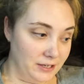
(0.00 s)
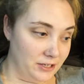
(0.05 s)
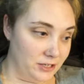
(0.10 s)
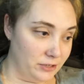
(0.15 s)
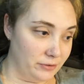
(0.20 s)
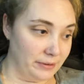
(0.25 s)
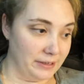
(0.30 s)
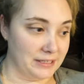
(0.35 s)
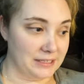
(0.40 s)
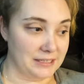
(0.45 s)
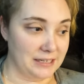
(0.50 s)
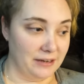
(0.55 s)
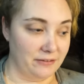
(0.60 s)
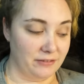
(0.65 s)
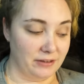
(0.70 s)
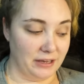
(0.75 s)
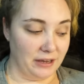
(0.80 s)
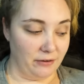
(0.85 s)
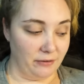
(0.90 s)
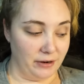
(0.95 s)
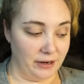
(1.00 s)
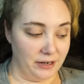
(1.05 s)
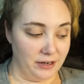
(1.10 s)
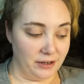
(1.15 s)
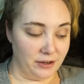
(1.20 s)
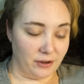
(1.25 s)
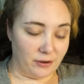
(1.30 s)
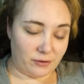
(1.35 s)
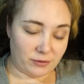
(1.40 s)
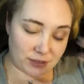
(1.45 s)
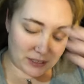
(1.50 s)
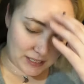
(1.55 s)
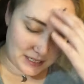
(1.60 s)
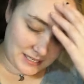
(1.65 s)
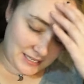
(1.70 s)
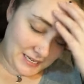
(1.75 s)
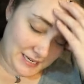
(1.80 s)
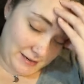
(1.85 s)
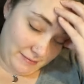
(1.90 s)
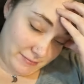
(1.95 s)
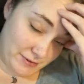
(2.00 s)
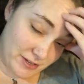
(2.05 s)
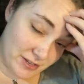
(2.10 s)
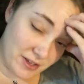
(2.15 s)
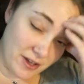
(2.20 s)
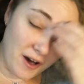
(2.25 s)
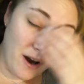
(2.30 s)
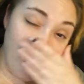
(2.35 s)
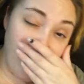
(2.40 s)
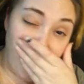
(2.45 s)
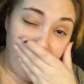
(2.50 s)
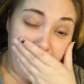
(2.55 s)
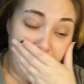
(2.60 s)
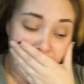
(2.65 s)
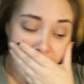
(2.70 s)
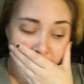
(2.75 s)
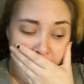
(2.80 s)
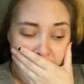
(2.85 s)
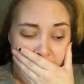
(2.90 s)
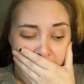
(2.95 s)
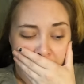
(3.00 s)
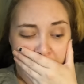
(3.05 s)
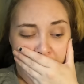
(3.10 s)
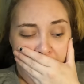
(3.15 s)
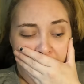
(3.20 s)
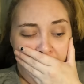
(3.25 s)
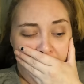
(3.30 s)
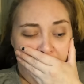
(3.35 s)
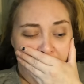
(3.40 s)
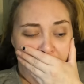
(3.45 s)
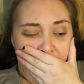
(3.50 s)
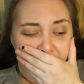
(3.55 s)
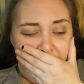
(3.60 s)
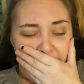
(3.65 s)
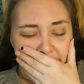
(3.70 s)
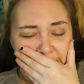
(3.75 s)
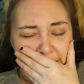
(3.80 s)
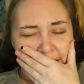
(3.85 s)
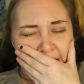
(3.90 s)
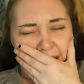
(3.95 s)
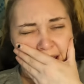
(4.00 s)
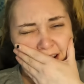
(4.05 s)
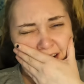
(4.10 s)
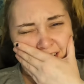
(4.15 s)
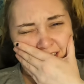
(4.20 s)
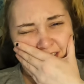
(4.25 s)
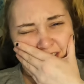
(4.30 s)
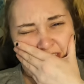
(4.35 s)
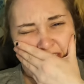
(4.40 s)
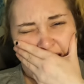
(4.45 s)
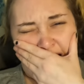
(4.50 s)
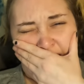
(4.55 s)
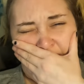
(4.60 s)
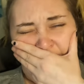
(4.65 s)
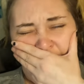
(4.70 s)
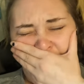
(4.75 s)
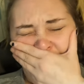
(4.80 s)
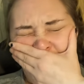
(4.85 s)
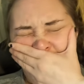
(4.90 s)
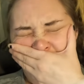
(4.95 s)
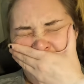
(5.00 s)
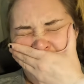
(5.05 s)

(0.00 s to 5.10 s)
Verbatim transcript: doing stuff to get ready to go to sleep, so... I'm gonna do that.